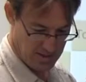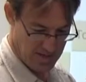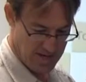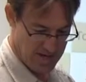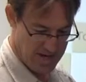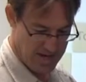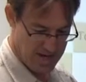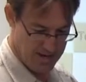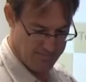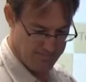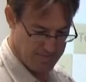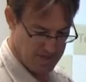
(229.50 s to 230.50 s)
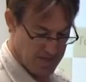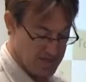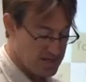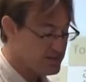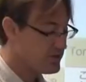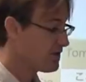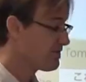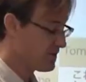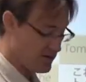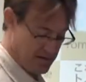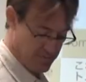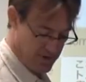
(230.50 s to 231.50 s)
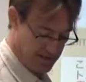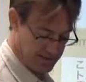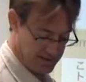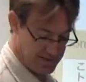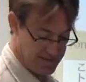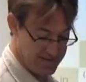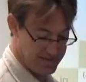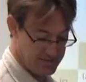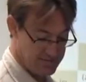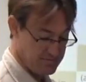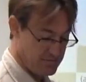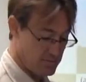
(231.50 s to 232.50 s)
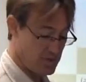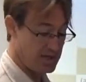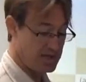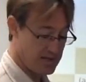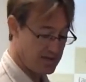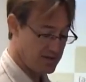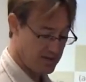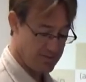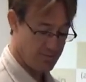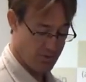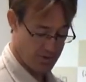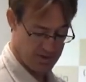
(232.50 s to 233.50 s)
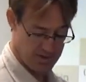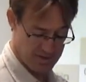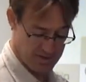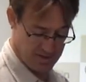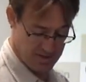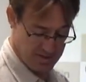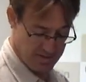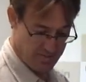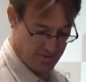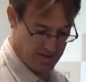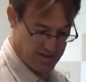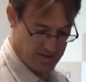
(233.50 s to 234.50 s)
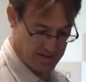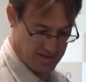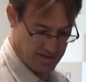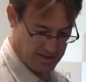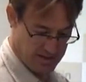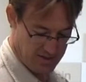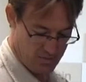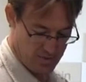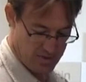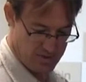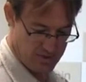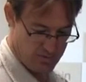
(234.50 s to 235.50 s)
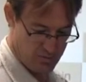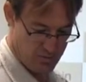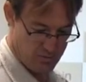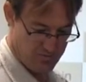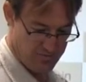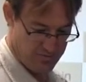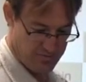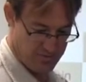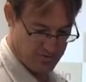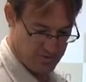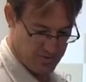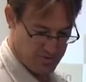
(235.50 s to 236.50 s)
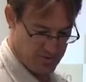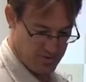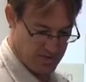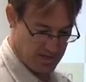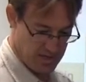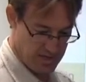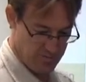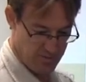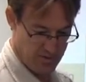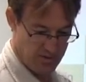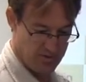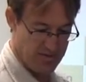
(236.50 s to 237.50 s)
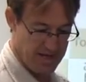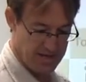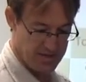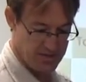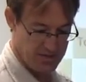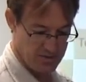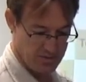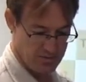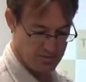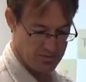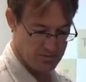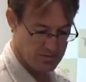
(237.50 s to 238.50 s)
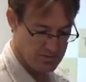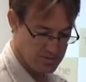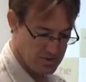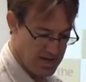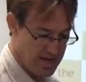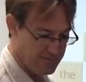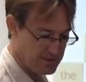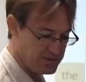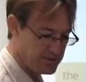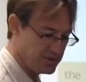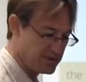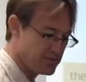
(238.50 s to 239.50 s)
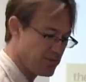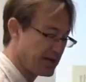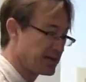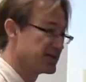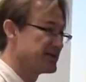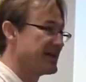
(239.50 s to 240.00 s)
Okay, so vocab practice is really important, but I kind of wanted to move beyond that to having students practice